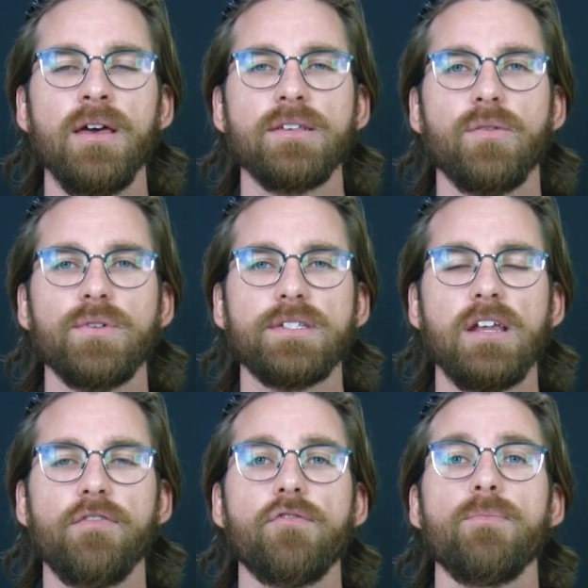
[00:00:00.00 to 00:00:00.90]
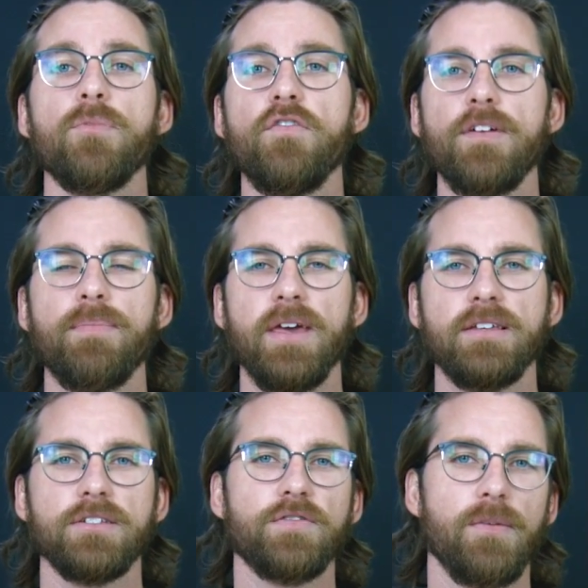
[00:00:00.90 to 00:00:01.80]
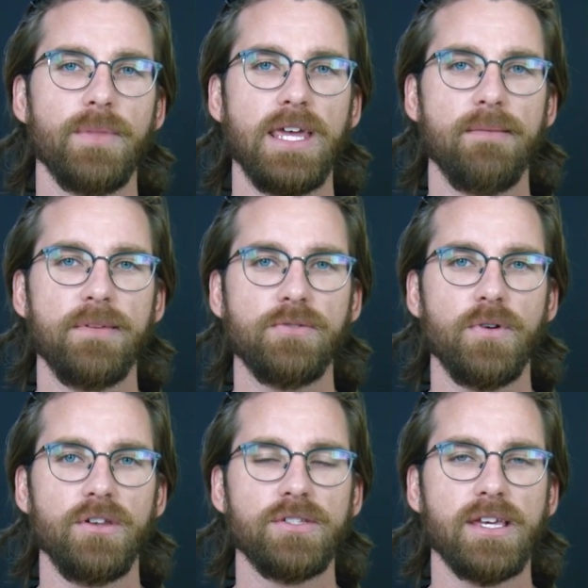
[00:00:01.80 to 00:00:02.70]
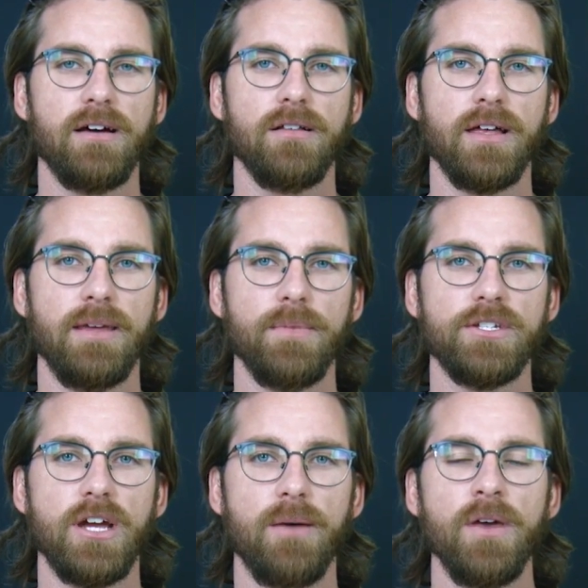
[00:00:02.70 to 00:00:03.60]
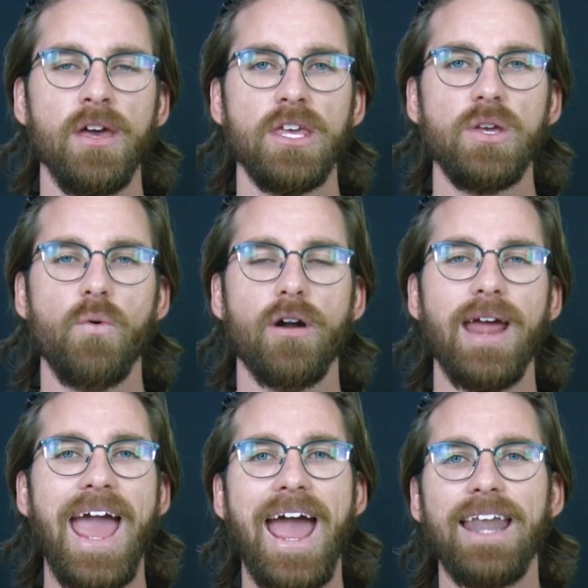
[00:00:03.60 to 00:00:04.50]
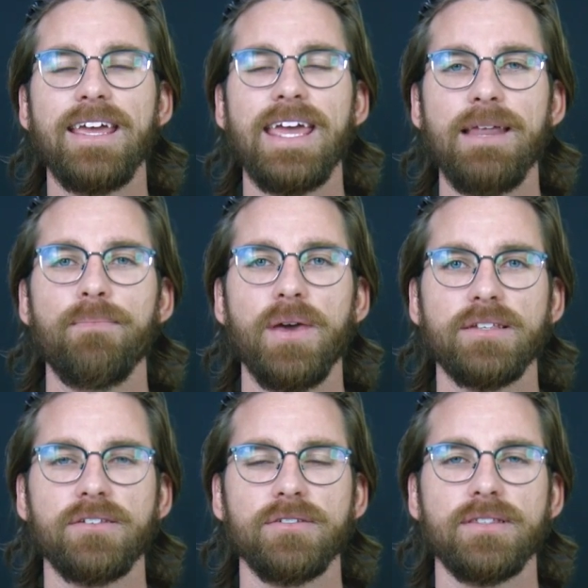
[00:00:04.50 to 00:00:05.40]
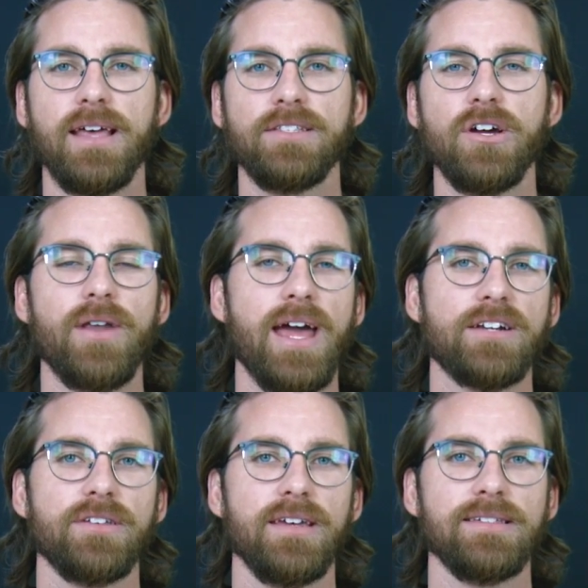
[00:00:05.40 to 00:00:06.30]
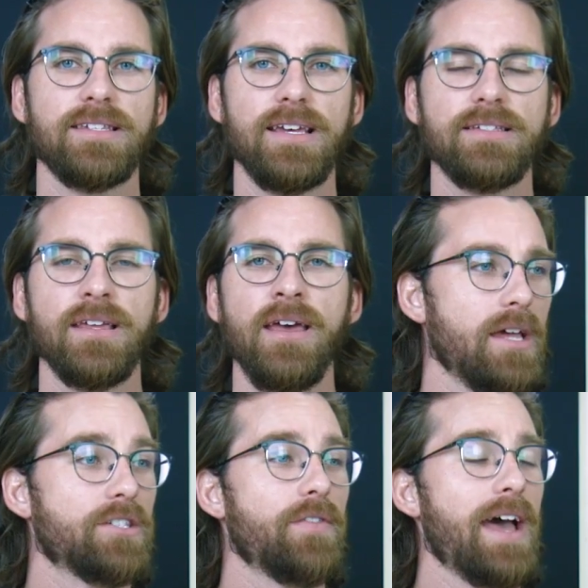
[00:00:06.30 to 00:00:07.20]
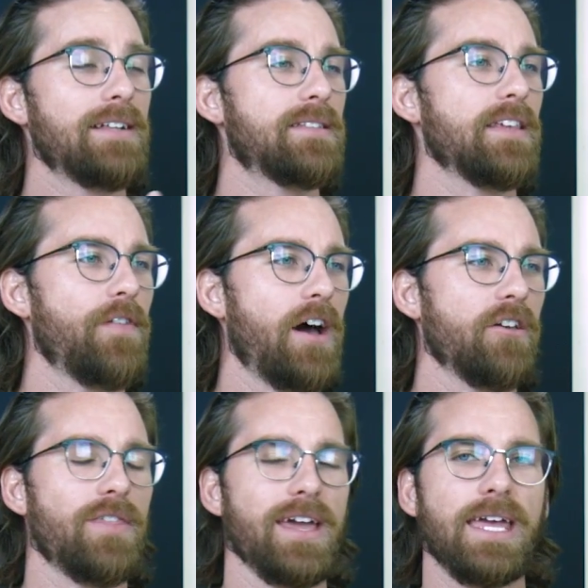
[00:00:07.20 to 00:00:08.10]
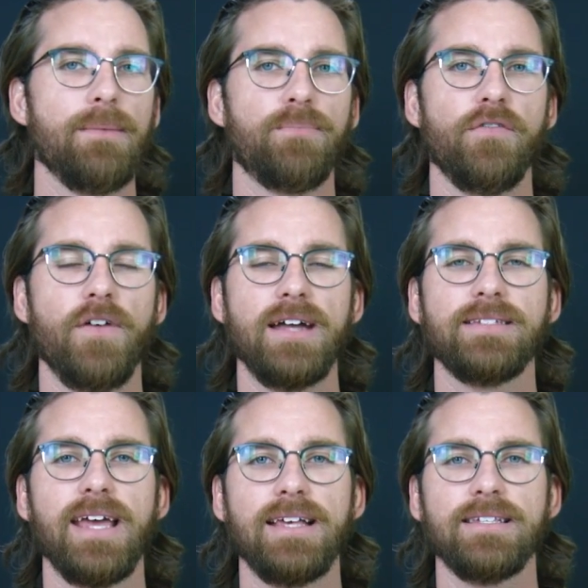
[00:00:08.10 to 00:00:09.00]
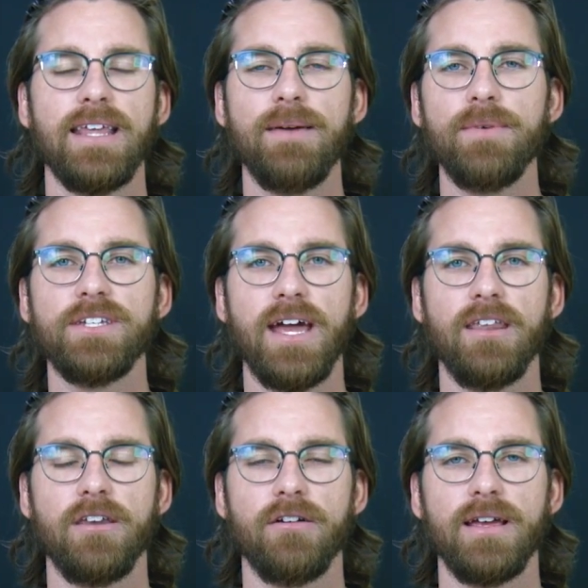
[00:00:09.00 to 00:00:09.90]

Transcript: So instead of removing pixels from the image when you scale an image up, you are adding in pixels that don't actually exist. And so that's the value that GIMP provides as an image editor